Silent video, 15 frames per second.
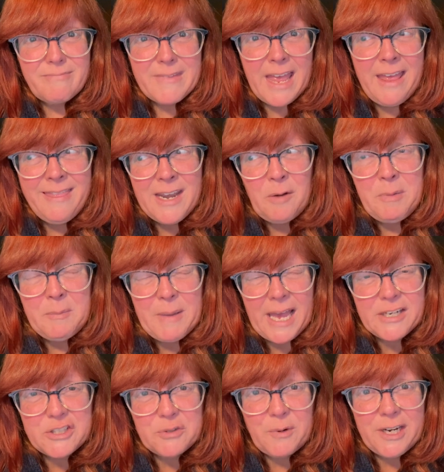And then I'll be back
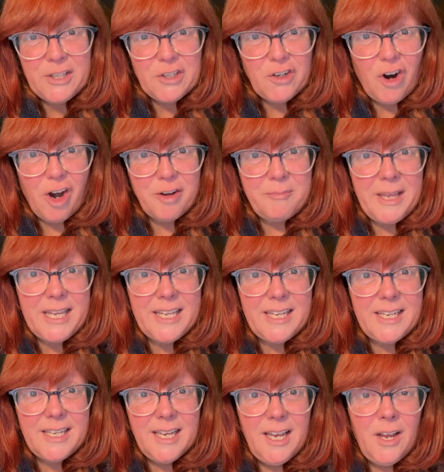to regular card
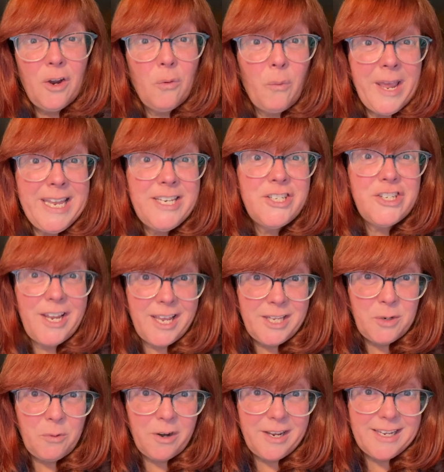making when
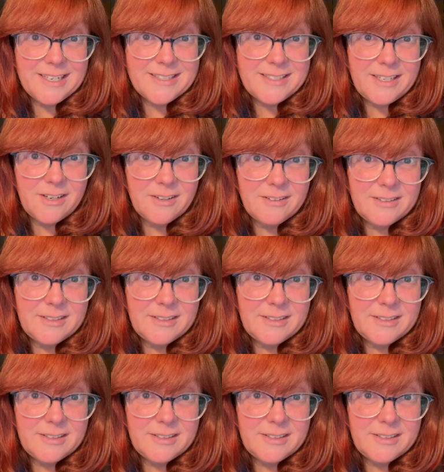January gets here.